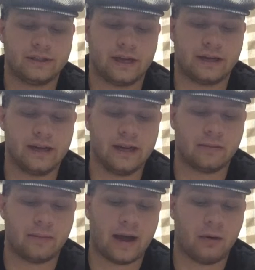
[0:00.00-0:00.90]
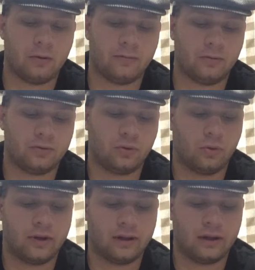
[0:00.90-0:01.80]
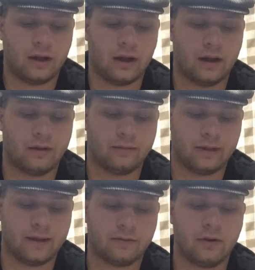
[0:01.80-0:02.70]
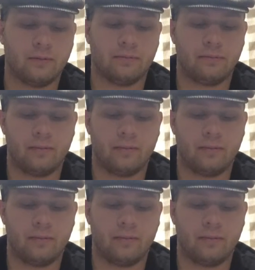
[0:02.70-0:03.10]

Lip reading: technique and powerful story left an